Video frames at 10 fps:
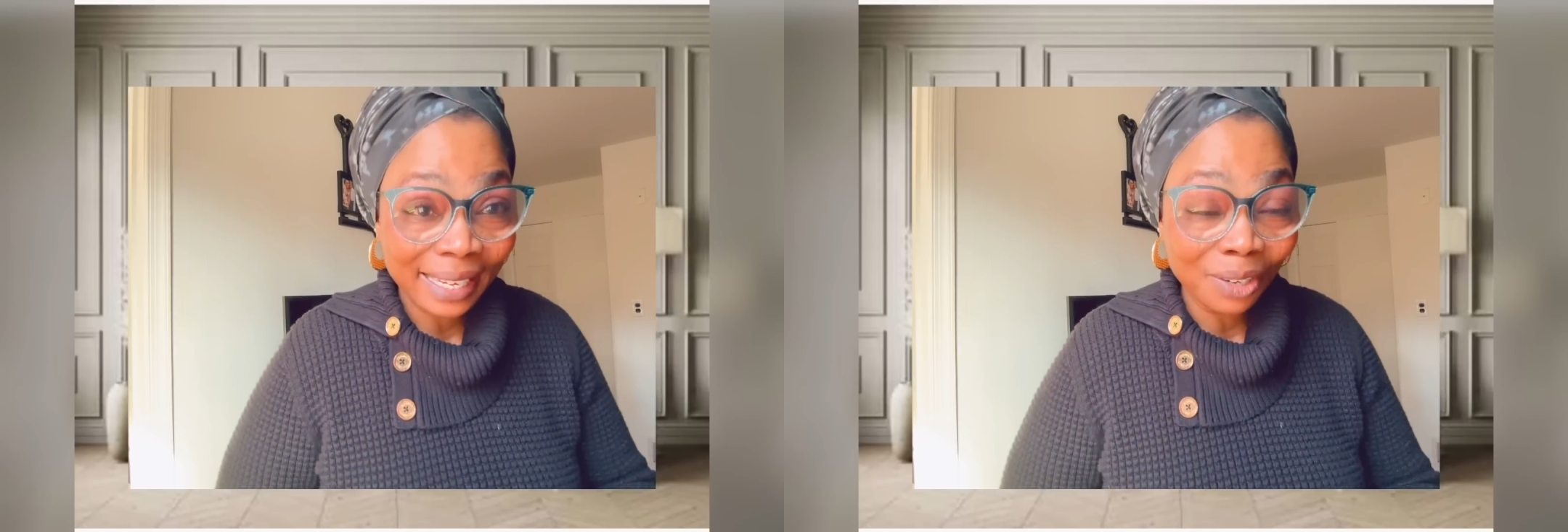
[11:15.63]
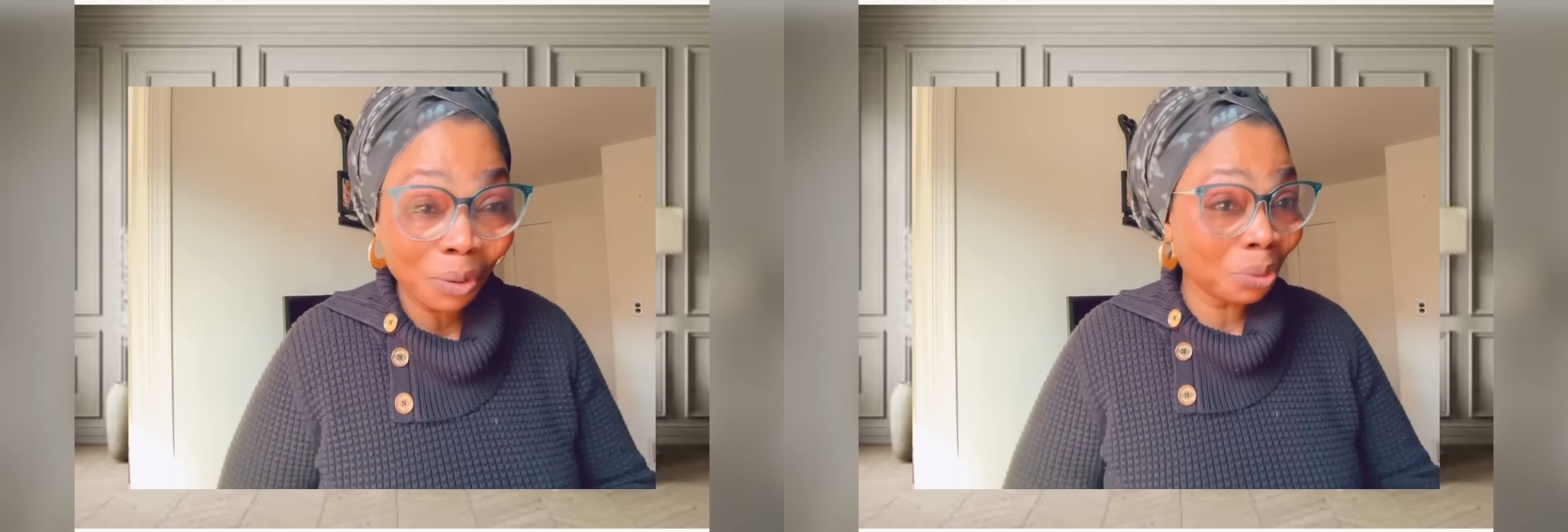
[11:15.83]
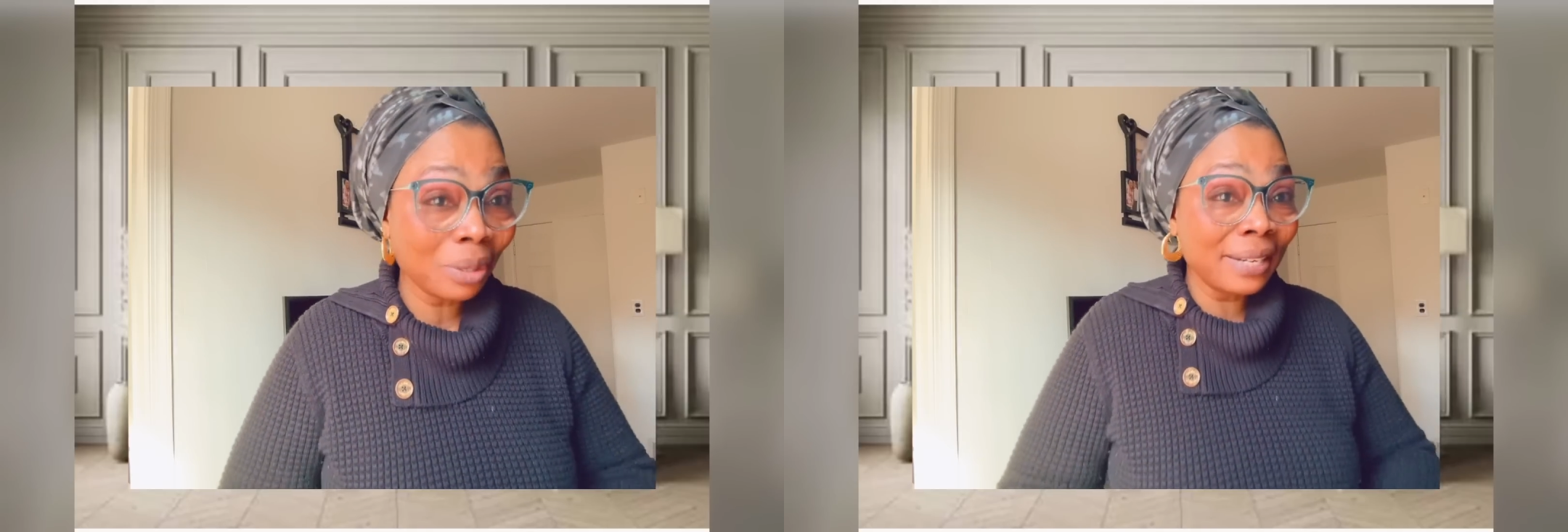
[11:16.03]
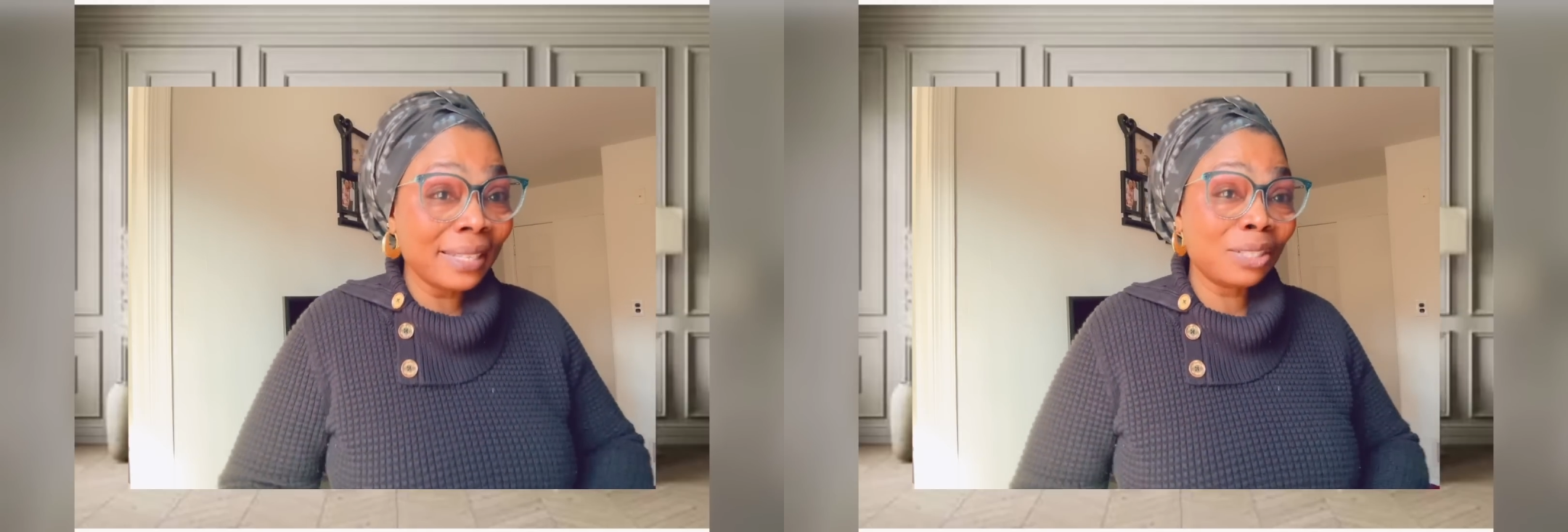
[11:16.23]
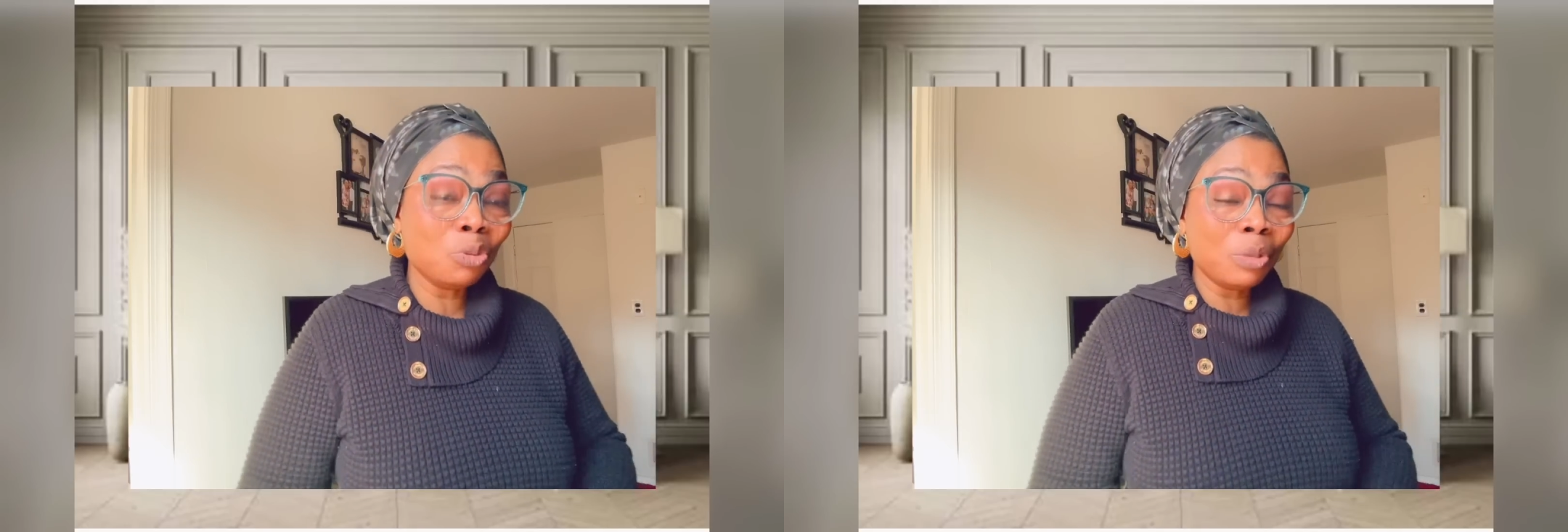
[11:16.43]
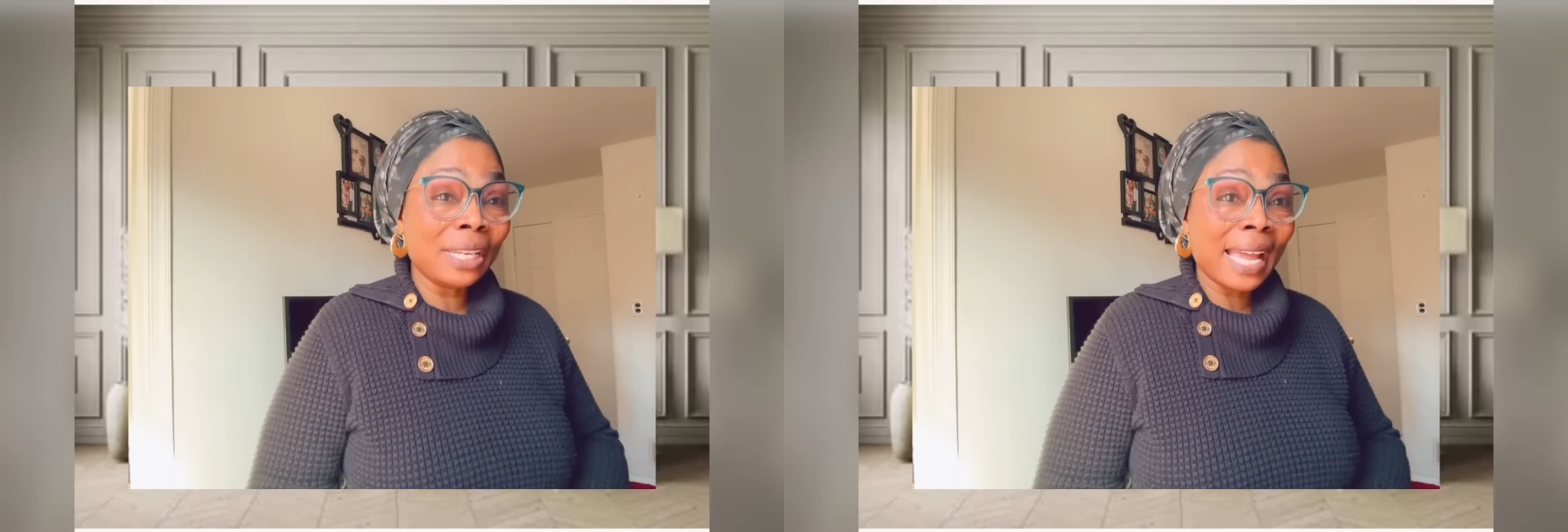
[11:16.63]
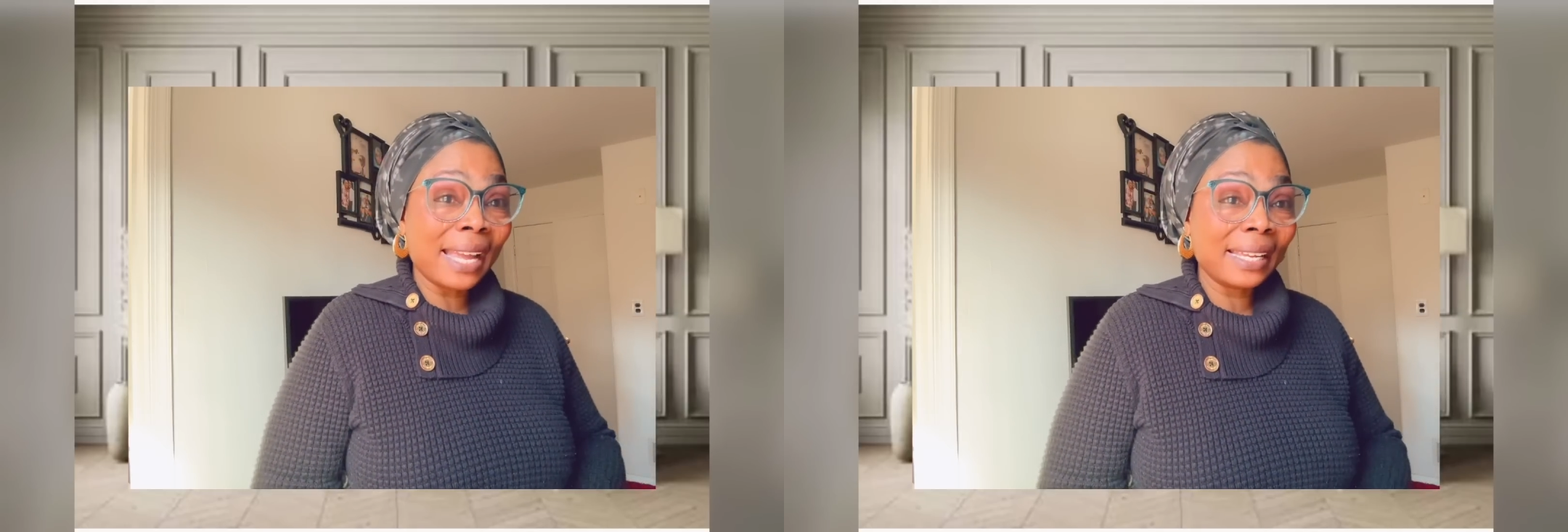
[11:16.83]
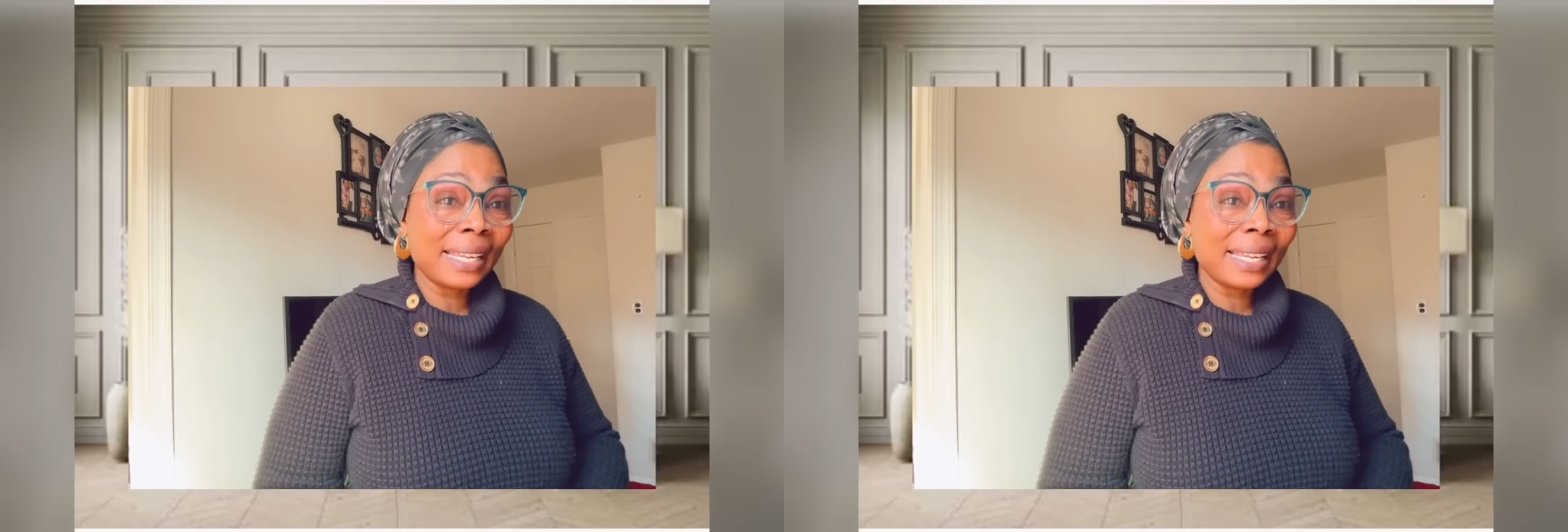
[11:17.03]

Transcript: not only rich to be there,